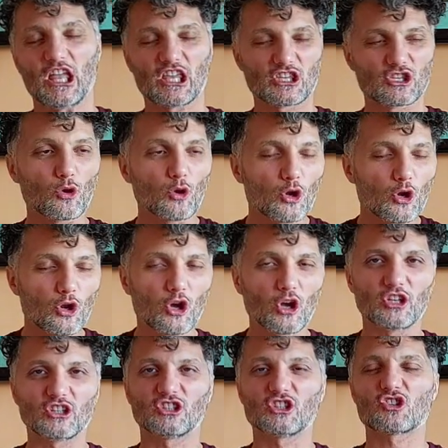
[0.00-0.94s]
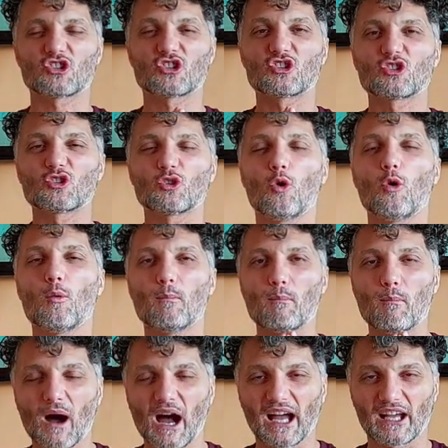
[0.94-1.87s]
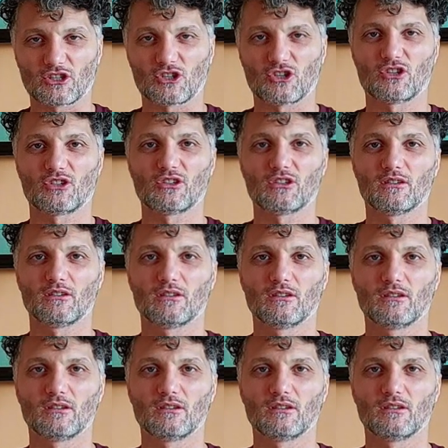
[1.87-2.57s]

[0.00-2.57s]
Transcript: You learned so much